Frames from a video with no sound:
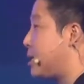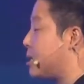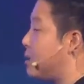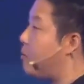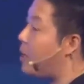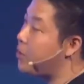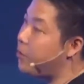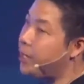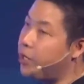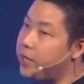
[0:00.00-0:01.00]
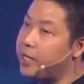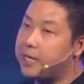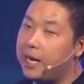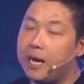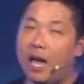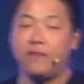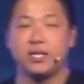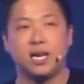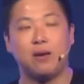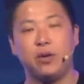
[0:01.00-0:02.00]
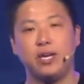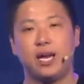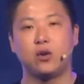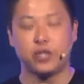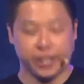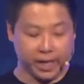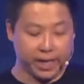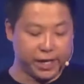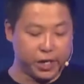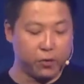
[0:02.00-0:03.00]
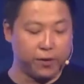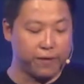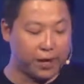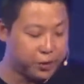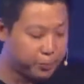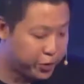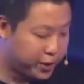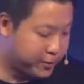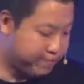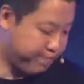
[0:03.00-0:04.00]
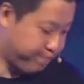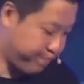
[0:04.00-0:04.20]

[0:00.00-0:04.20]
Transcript: So what do we do is that every time we negotiate a deal with entrepreneur,